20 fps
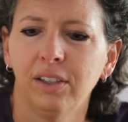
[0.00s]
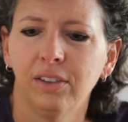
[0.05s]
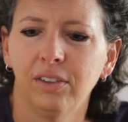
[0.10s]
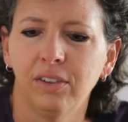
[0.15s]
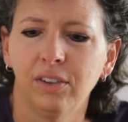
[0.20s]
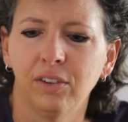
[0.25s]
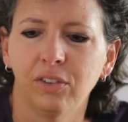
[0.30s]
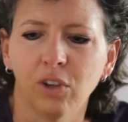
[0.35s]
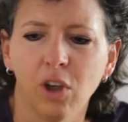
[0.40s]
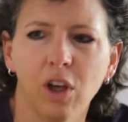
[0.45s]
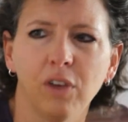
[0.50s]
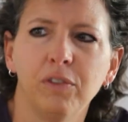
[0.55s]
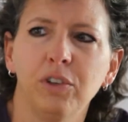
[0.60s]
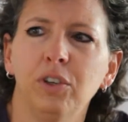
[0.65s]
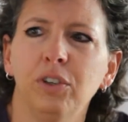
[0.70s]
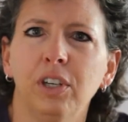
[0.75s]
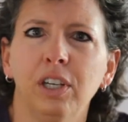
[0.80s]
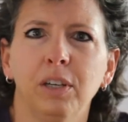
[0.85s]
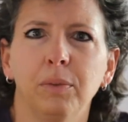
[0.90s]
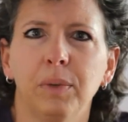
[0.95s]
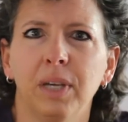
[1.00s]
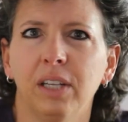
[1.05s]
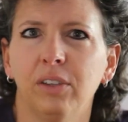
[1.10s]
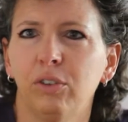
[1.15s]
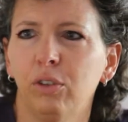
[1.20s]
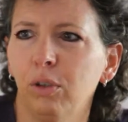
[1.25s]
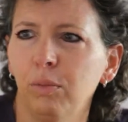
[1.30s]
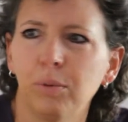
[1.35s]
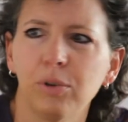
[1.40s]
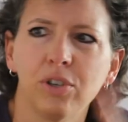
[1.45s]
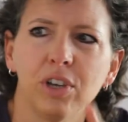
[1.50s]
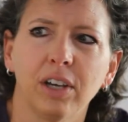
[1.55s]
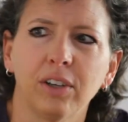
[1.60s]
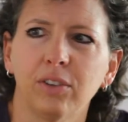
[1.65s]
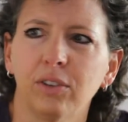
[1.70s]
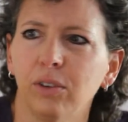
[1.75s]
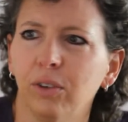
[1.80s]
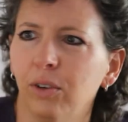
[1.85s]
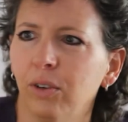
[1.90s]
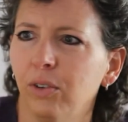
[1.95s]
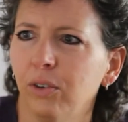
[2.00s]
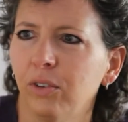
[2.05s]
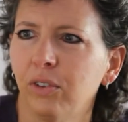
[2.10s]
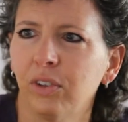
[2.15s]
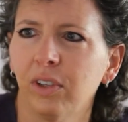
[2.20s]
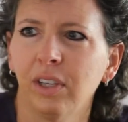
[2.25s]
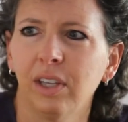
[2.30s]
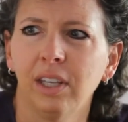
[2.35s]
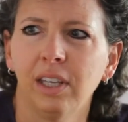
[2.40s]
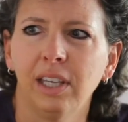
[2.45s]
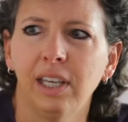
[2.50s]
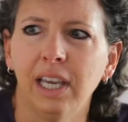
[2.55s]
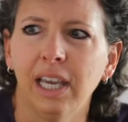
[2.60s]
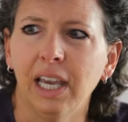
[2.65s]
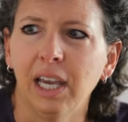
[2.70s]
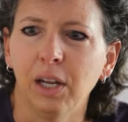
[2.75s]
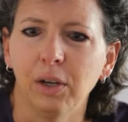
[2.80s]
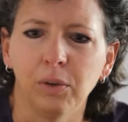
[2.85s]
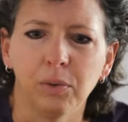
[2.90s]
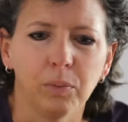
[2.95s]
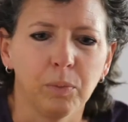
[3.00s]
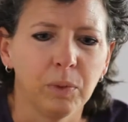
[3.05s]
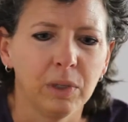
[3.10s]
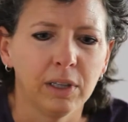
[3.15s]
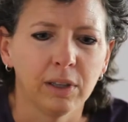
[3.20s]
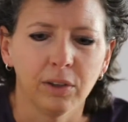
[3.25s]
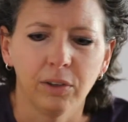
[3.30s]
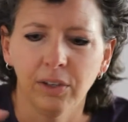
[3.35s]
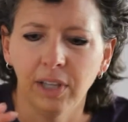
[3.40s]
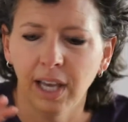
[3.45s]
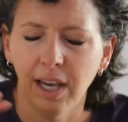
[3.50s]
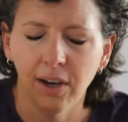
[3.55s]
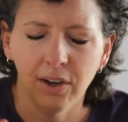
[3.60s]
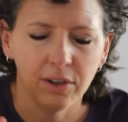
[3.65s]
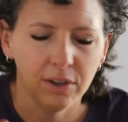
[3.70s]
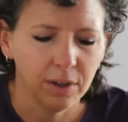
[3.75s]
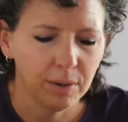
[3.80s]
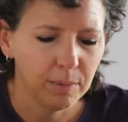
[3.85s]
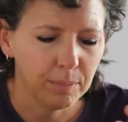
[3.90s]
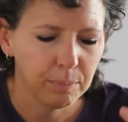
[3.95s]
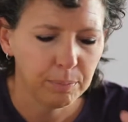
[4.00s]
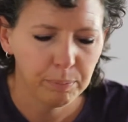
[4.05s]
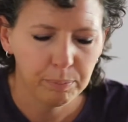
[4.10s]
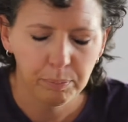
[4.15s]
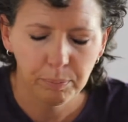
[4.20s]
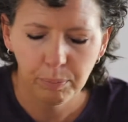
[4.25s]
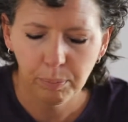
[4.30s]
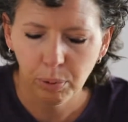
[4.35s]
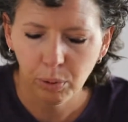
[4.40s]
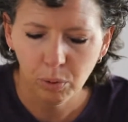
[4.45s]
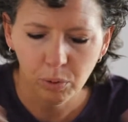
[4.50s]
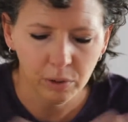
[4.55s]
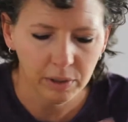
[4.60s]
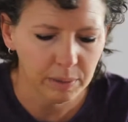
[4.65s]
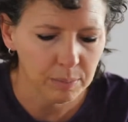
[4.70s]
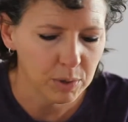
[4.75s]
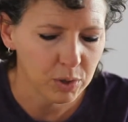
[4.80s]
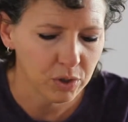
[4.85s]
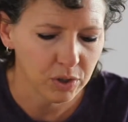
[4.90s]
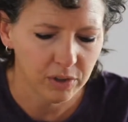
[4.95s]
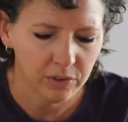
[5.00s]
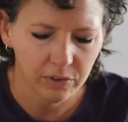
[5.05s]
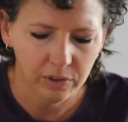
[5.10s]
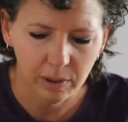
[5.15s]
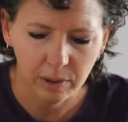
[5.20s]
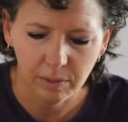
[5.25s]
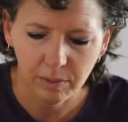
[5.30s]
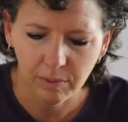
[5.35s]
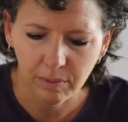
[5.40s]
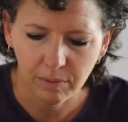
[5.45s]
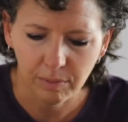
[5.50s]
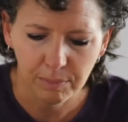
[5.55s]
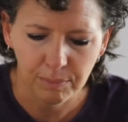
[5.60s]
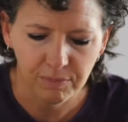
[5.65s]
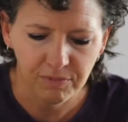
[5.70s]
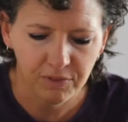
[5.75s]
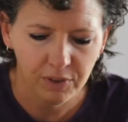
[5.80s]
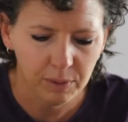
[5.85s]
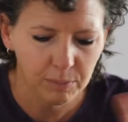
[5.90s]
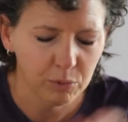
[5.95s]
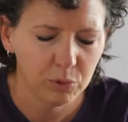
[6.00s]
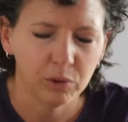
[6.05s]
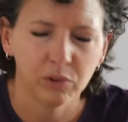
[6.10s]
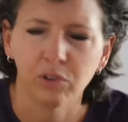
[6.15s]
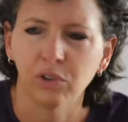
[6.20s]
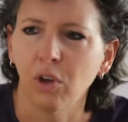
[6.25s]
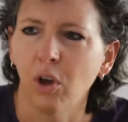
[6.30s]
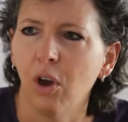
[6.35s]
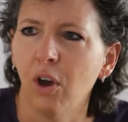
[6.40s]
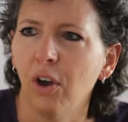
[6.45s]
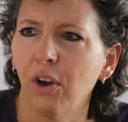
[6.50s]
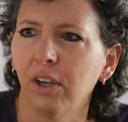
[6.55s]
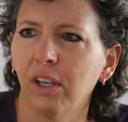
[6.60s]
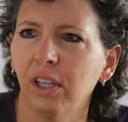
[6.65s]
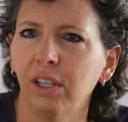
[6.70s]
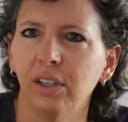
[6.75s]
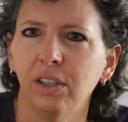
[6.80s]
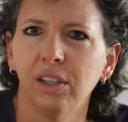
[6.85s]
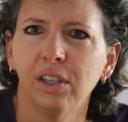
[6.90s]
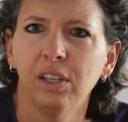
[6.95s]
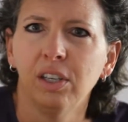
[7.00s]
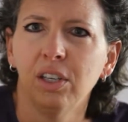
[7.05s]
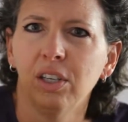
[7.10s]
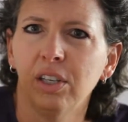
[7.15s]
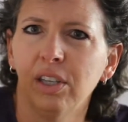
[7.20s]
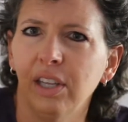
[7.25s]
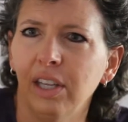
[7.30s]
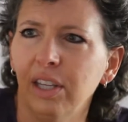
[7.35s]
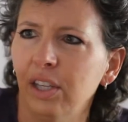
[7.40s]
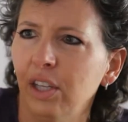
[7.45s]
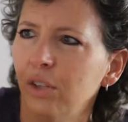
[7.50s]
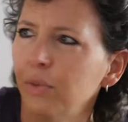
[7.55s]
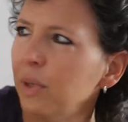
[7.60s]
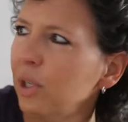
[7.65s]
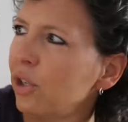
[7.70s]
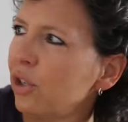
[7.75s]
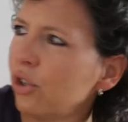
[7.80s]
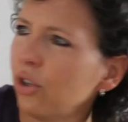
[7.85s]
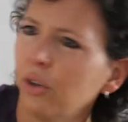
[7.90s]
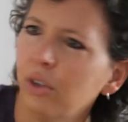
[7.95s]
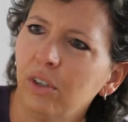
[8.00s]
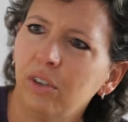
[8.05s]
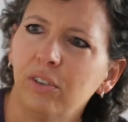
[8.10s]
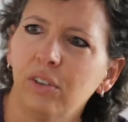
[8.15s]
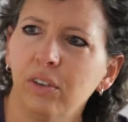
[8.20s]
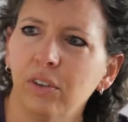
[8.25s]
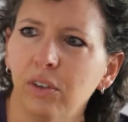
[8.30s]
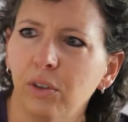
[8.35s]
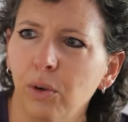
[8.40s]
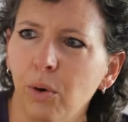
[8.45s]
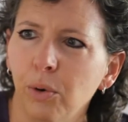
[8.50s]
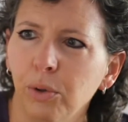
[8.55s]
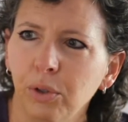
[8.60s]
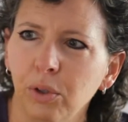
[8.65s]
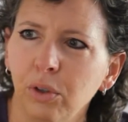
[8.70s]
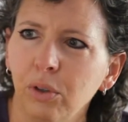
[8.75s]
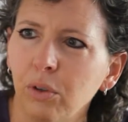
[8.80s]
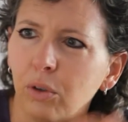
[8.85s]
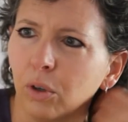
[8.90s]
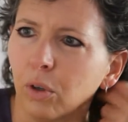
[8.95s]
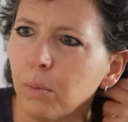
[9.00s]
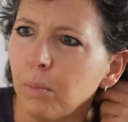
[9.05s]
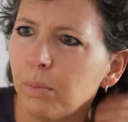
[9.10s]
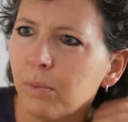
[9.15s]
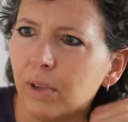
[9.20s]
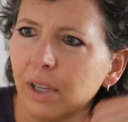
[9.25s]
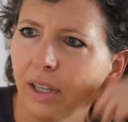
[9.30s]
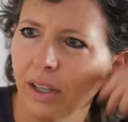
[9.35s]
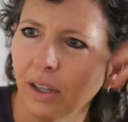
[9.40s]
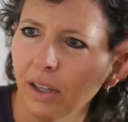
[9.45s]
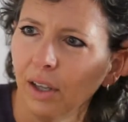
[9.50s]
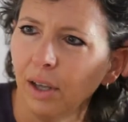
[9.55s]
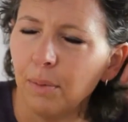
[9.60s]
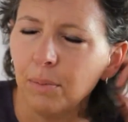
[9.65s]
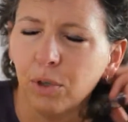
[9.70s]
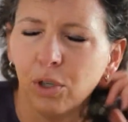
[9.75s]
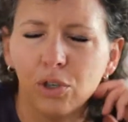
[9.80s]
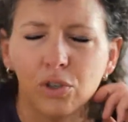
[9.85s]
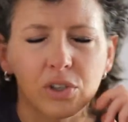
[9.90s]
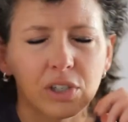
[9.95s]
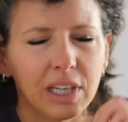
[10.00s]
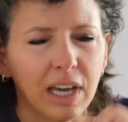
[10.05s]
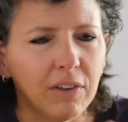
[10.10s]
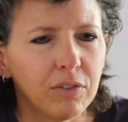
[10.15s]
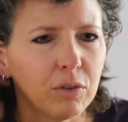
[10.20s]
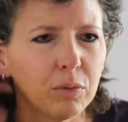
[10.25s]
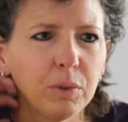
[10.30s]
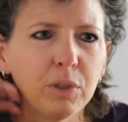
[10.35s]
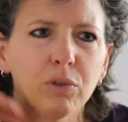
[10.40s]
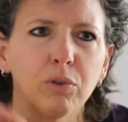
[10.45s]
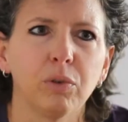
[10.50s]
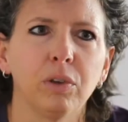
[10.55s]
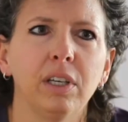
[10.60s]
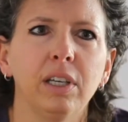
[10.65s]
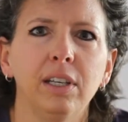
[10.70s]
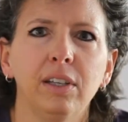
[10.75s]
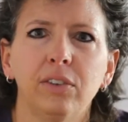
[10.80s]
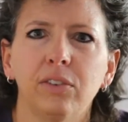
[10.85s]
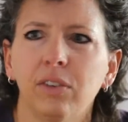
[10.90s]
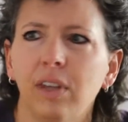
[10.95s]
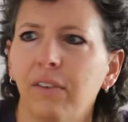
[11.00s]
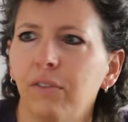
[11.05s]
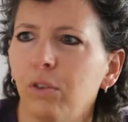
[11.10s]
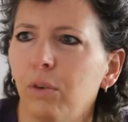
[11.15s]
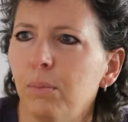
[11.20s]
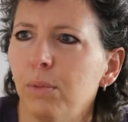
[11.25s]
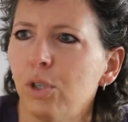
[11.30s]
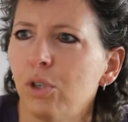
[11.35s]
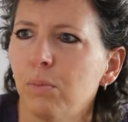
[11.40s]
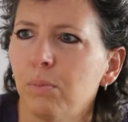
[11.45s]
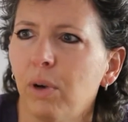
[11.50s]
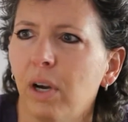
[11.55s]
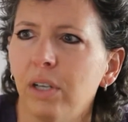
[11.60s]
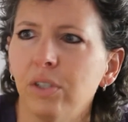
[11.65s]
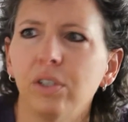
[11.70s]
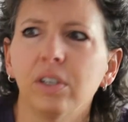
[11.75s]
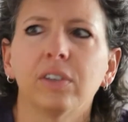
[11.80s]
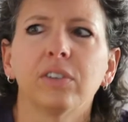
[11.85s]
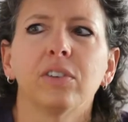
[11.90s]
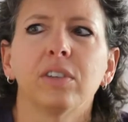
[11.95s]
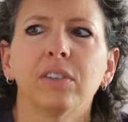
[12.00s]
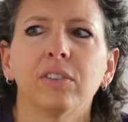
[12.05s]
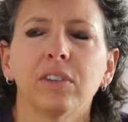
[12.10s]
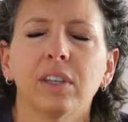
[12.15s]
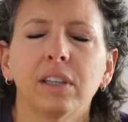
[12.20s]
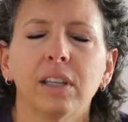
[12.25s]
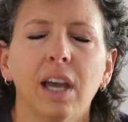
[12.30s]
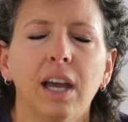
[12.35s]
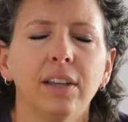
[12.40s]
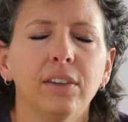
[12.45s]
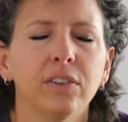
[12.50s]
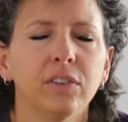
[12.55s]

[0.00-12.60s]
Dissolve unit and we had 2 projectors, and we learned how to pull images and fit them to a song, and then we showed it to the whole youth group, usually after retreats, after mission projects, things like that.